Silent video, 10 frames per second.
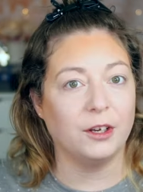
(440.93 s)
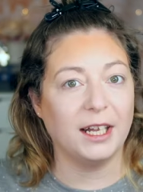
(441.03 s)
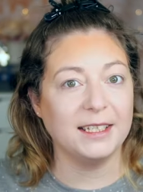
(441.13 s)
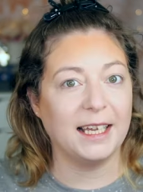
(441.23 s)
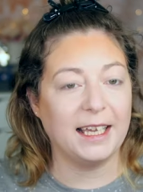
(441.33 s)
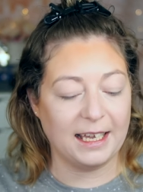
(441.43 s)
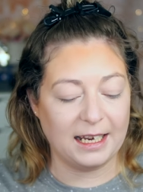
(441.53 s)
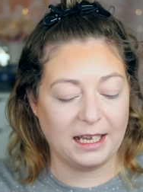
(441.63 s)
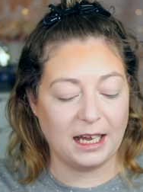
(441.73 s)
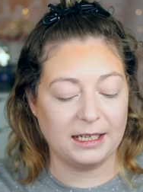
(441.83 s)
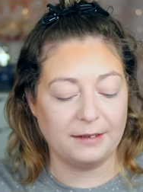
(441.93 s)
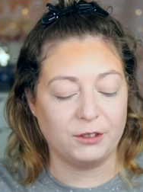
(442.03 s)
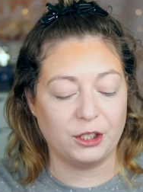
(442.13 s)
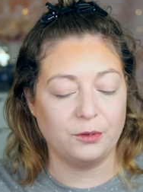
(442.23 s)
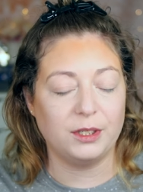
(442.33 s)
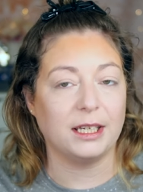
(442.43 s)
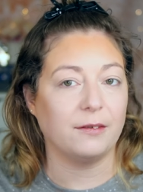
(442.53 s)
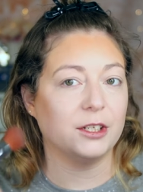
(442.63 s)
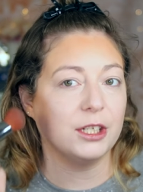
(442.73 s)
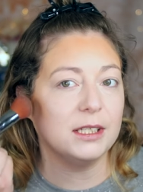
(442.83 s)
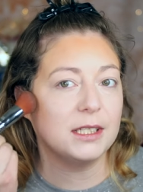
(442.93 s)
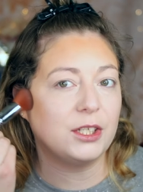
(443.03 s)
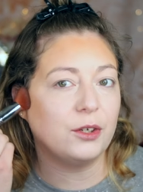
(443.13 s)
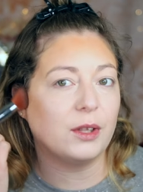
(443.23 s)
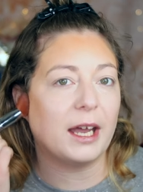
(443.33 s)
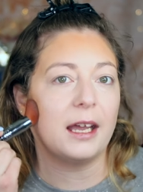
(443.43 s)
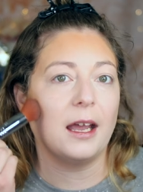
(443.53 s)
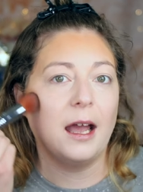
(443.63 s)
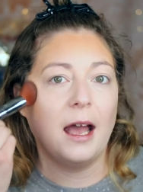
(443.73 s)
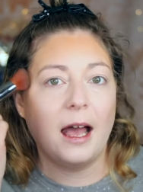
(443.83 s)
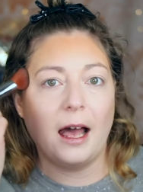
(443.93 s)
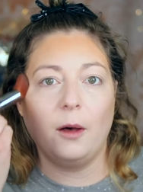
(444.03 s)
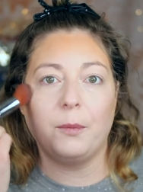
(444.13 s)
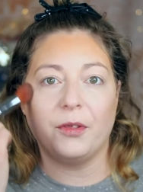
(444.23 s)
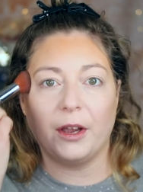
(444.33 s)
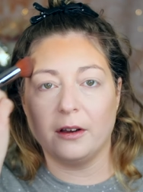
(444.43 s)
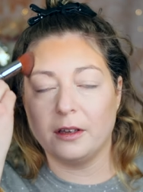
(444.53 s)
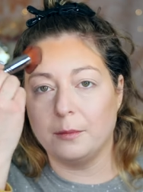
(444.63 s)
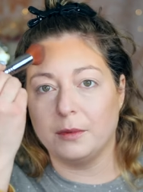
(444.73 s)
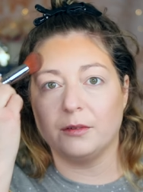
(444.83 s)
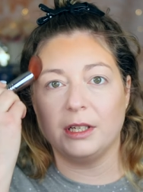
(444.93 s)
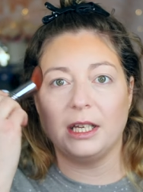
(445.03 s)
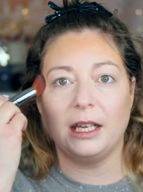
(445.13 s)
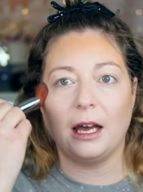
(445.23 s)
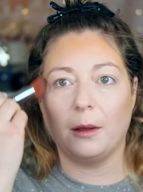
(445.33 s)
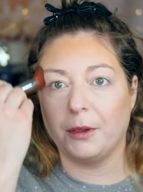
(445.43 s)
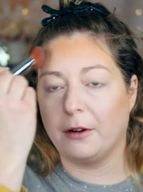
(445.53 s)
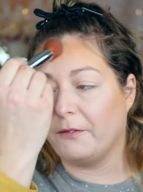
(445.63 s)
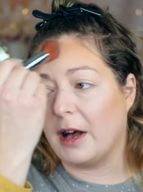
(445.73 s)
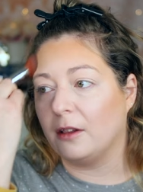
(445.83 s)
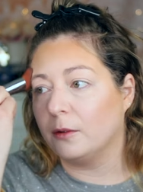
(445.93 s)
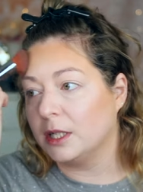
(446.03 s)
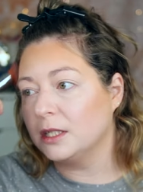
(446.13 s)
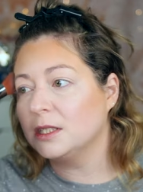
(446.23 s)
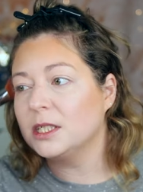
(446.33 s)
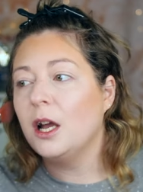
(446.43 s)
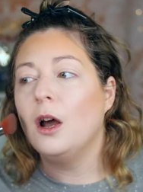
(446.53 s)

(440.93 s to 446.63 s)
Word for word: They're not taking any kind of due diligence to like, help their community, help their followers,